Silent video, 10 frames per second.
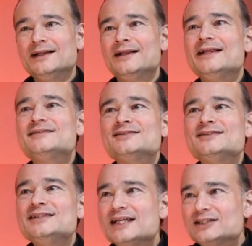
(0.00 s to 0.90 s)
It's
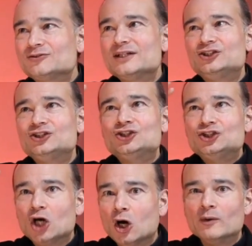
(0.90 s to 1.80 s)
literally
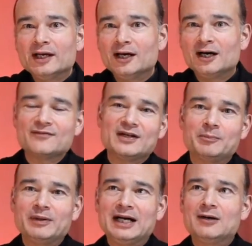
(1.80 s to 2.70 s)
showing off their
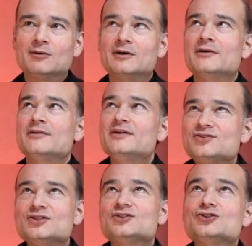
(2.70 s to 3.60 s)
power. This
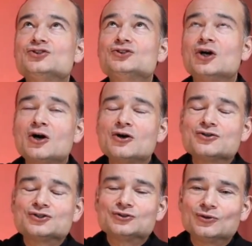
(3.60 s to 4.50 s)
is a Star
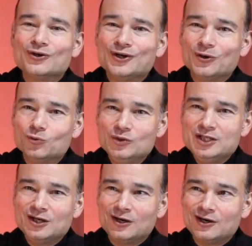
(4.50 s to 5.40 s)
Destroyer. We
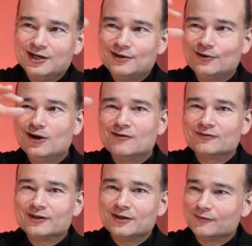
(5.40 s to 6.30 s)
are here
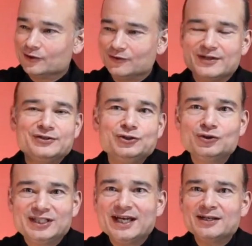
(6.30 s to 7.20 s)
hovering over you. You
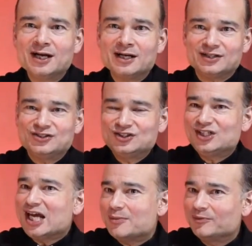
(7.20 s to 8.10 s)
cannot
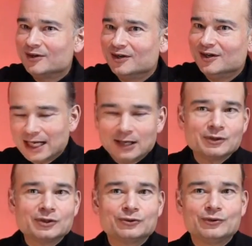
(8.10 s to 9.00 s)
escape our
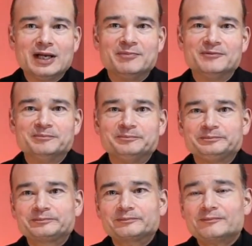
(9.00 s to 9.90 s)
grip
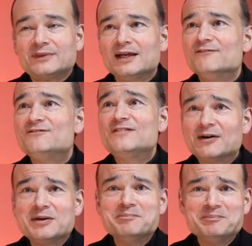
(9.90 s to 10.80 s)
a
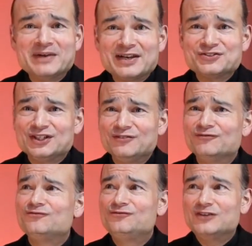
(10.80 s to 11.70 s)
very menacing,
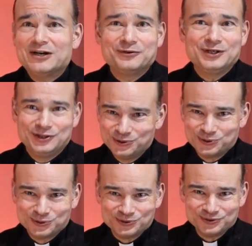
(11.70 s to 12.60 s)
very
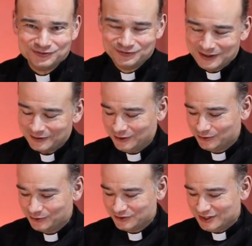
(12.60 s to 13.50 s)
cool, very
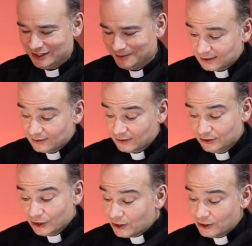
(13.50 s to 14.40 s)
cool scene. The
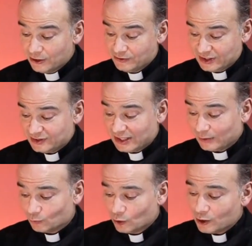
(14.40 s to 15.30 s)
good news is that
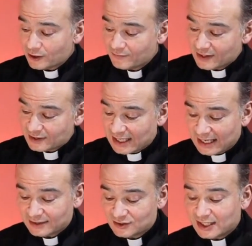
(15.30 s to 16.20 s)
word of the
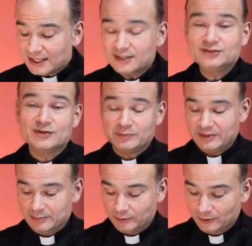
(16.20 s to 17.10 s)
attack is getting to the
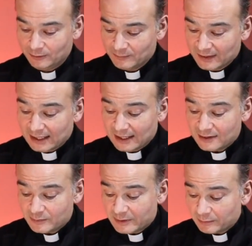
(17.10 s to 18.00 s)
people, and
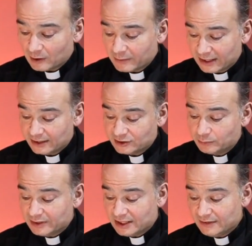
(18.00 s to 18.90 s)
the people are beginning to
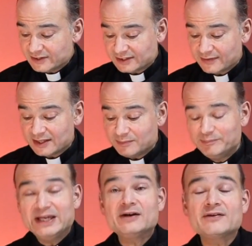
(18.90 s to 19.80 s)
believe in something
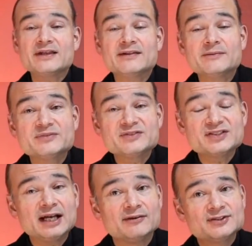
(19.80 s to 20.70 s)
bigger than
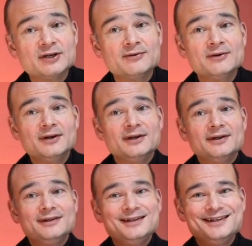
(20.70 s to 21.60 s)
themselves. So
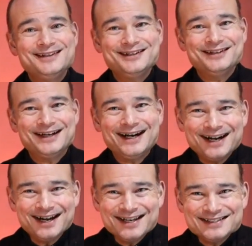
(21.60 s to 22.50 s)
the
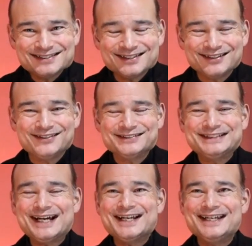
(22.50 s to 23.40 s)
heist on
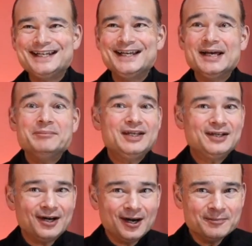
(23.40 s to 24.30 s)
Aldhani
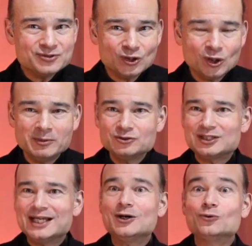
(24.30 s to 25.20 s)
becomes almost
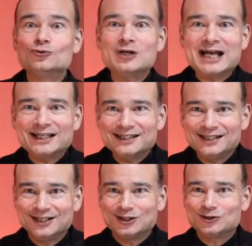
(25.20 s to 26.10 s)
like a
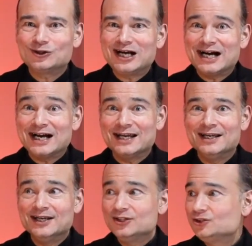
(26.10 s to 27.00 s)
rallying cry
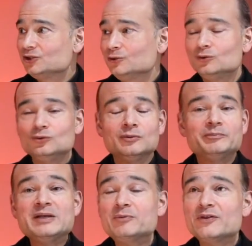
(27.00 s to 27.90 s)
to
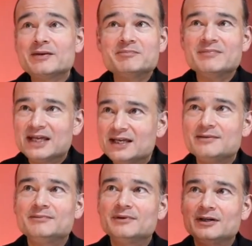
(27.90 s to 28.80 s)
people that
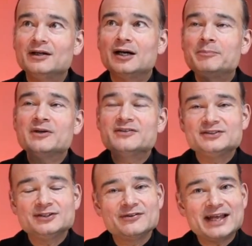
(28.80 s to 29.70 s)
may, up
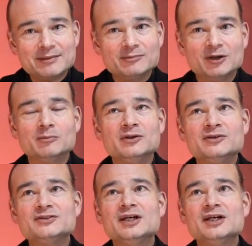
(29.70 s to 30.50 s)
until that moment,